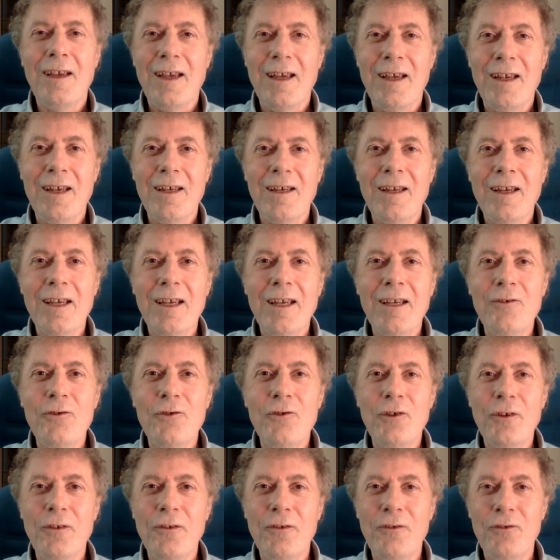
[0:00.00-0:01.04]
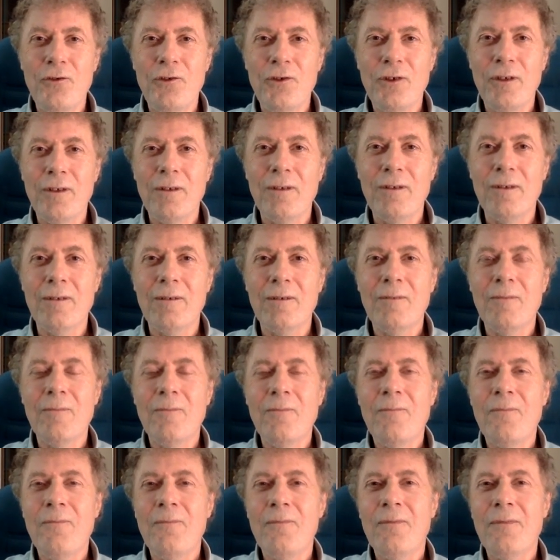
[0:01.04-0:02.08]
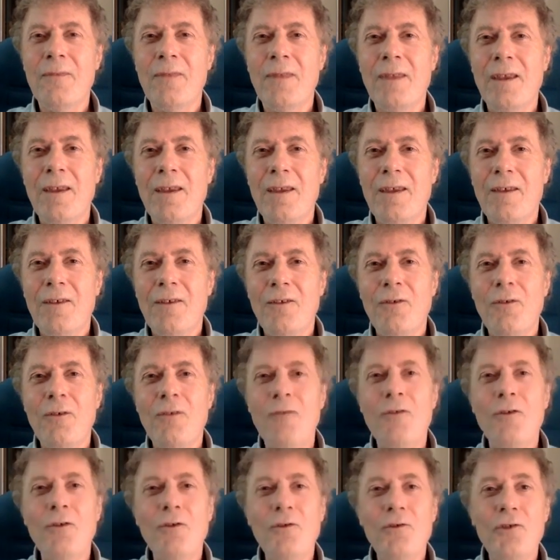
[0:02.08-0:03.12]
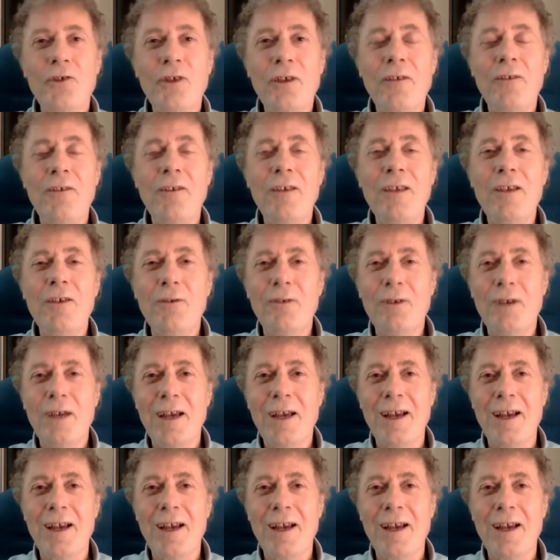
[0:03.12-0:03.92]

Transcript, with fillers: and I can just chill. So if you're chasing your